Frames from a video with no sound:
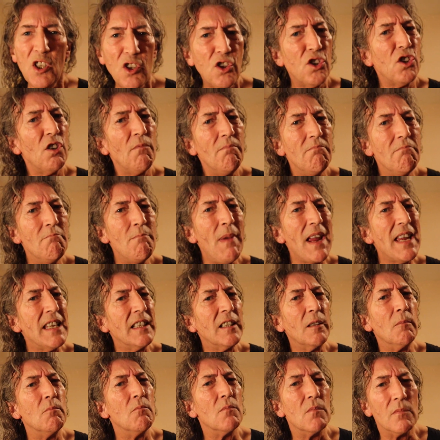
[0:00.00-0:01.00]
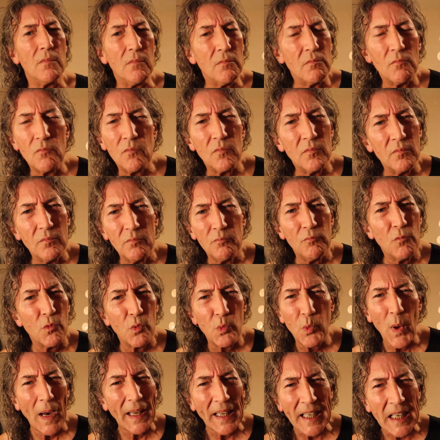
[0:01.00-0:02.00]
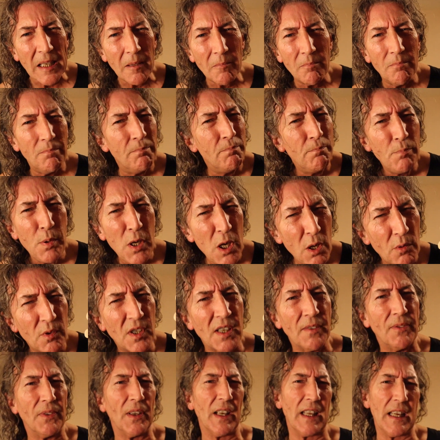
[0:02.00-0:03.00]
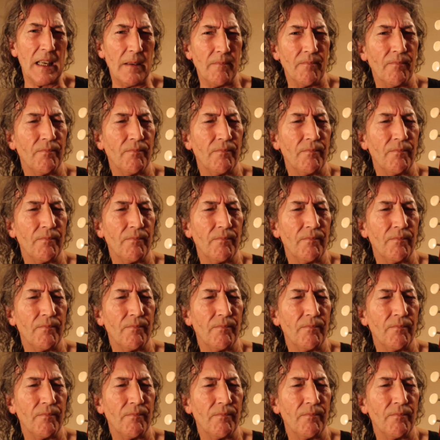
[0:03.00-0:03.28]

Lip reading: should make them relic beautifully.